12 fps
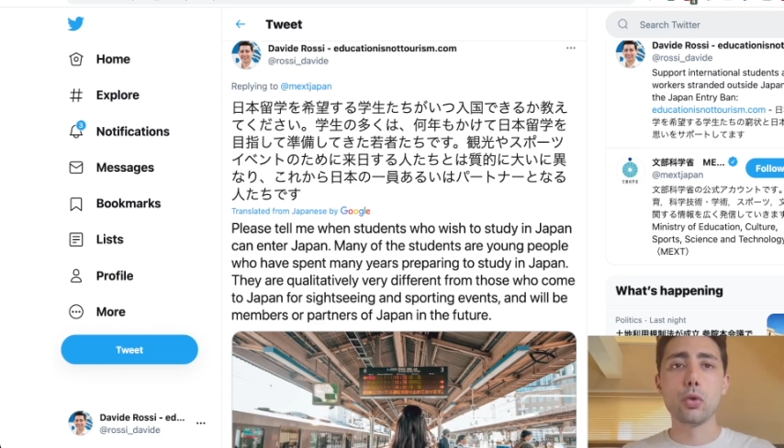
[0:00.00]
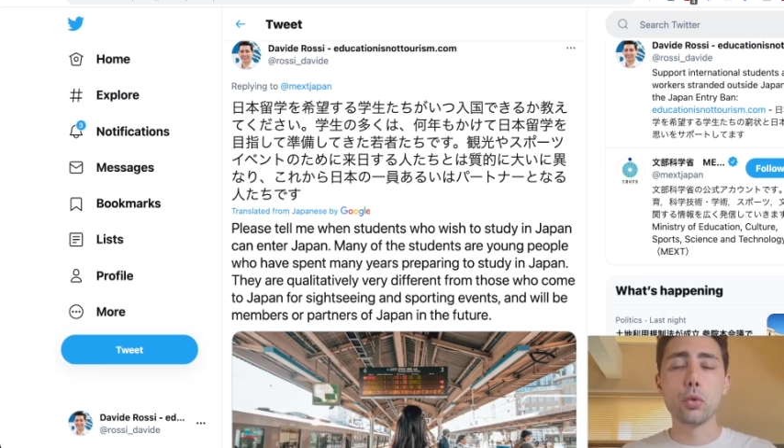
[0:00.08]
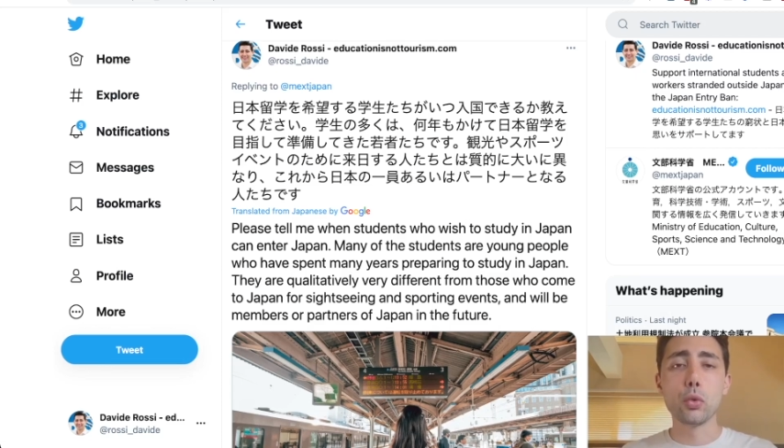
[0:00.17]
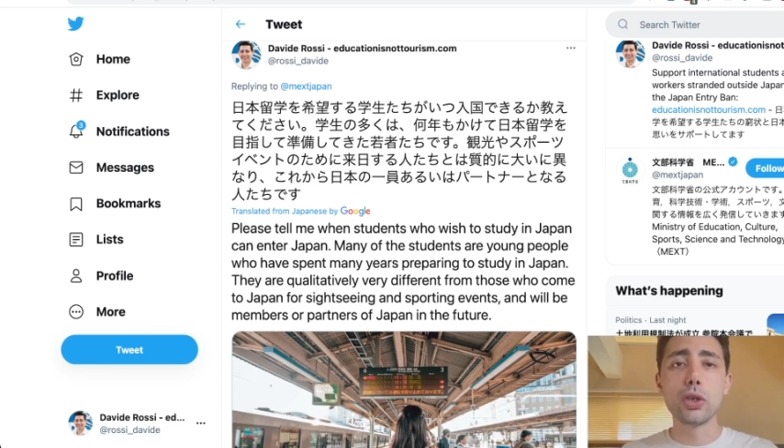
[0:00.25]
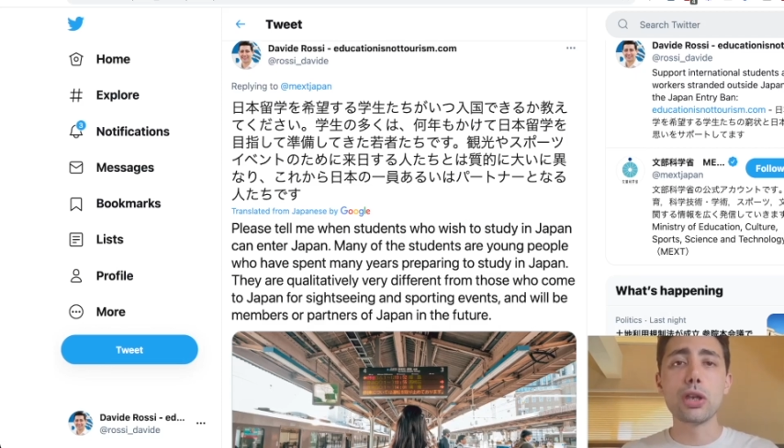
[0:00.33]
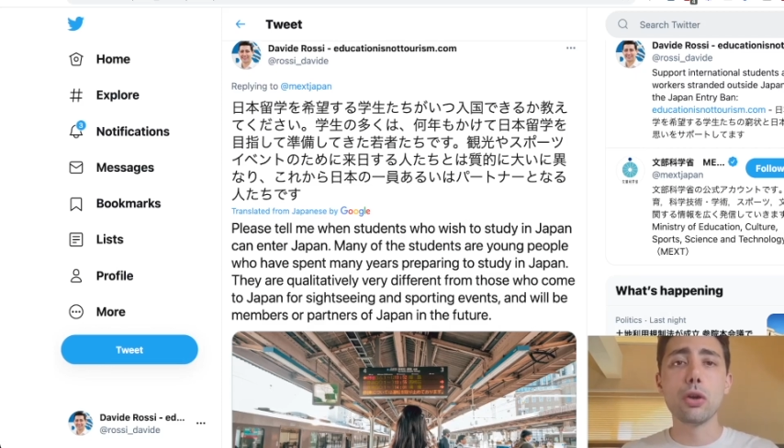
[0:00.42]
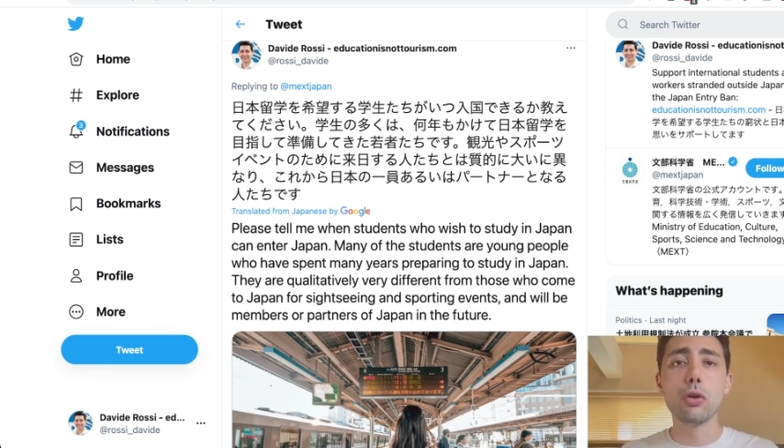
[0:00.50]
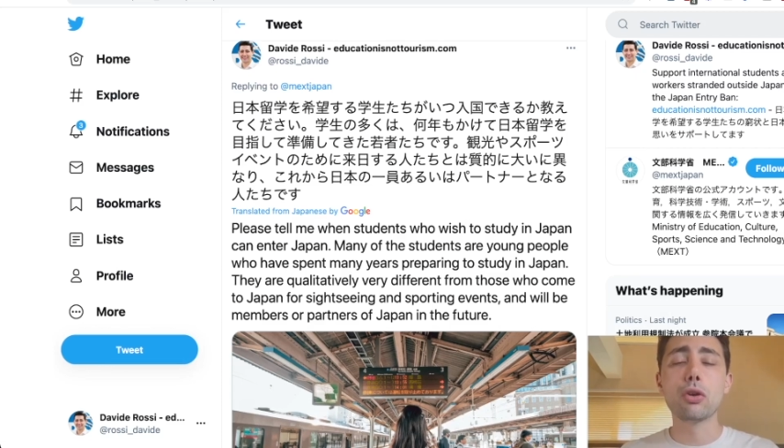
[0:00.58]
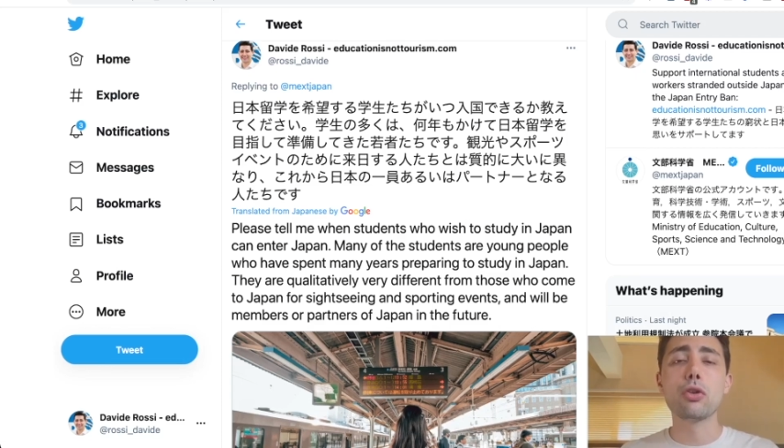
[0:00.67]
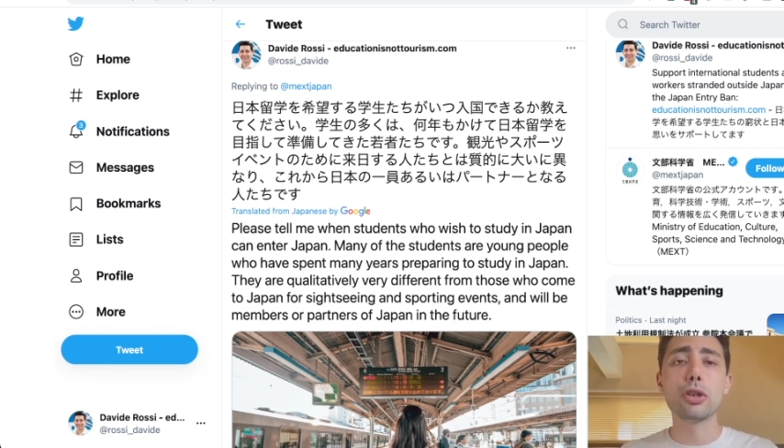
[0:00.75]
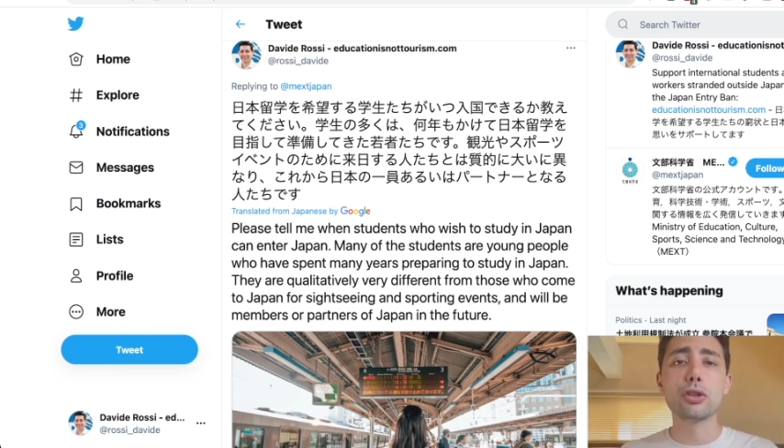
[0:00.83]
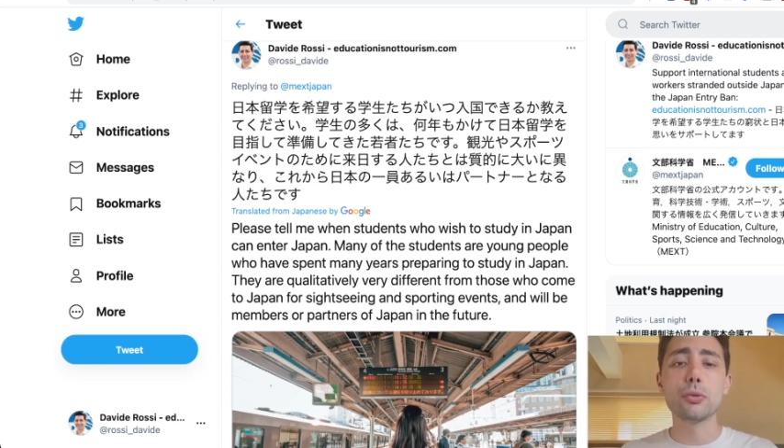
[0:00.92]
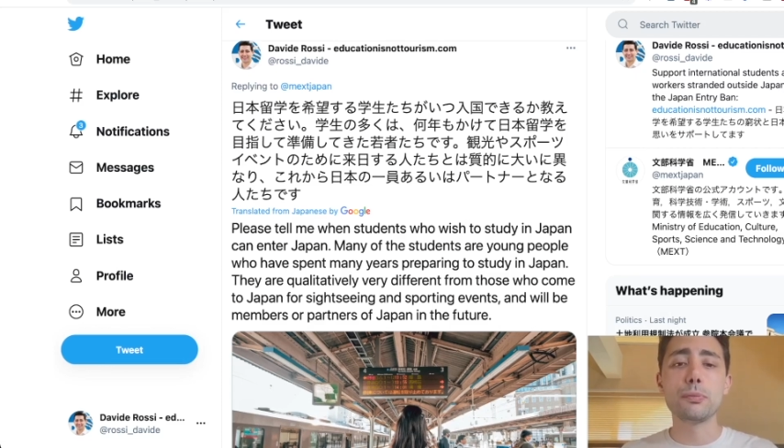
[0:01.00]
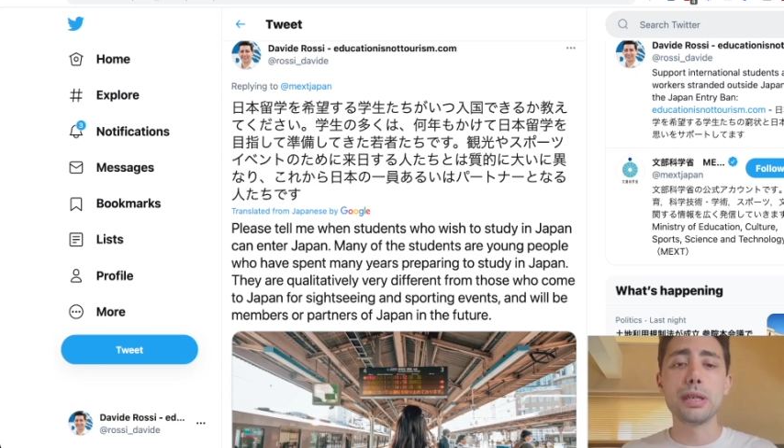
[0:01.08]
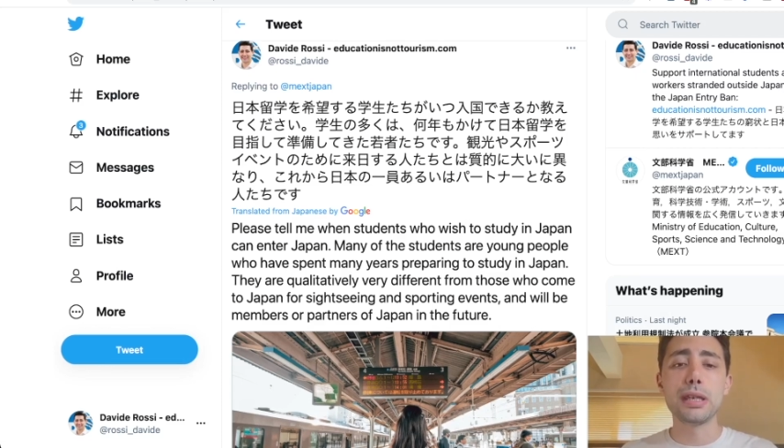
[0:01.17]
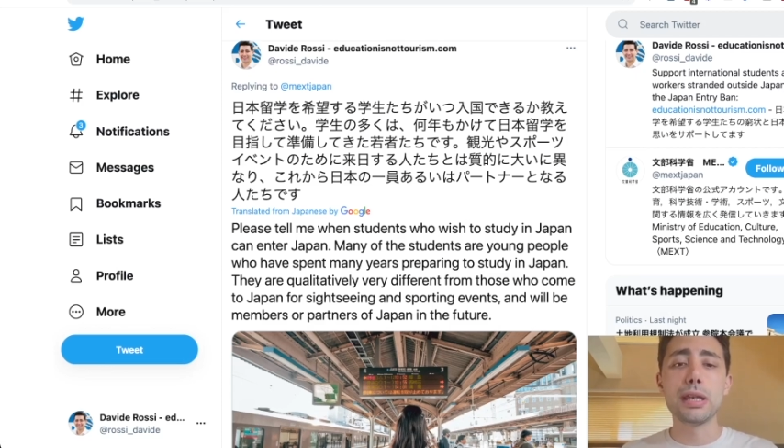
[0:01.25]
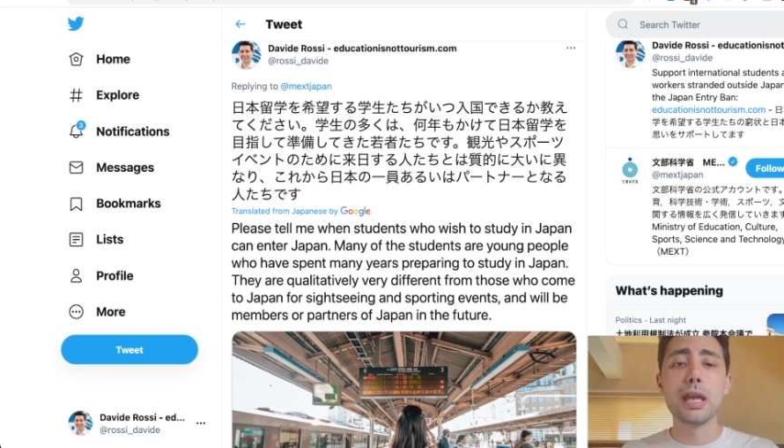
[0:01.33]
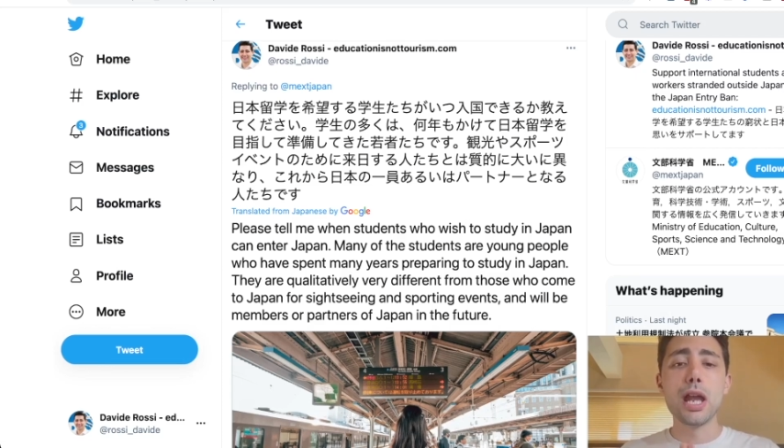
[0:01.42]
We all going to
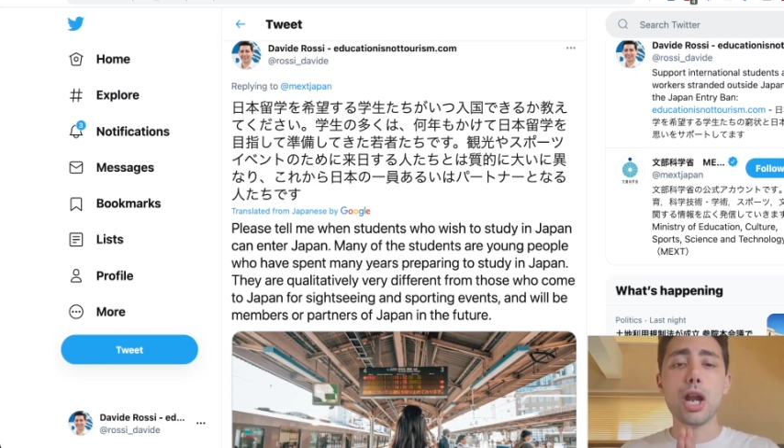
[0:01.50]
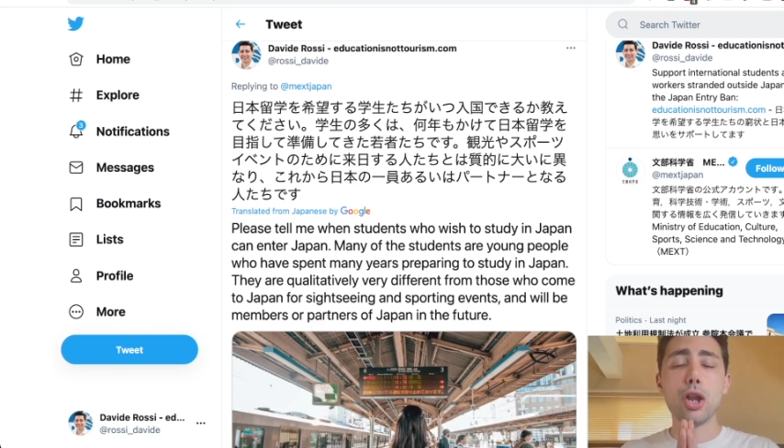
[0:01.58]
be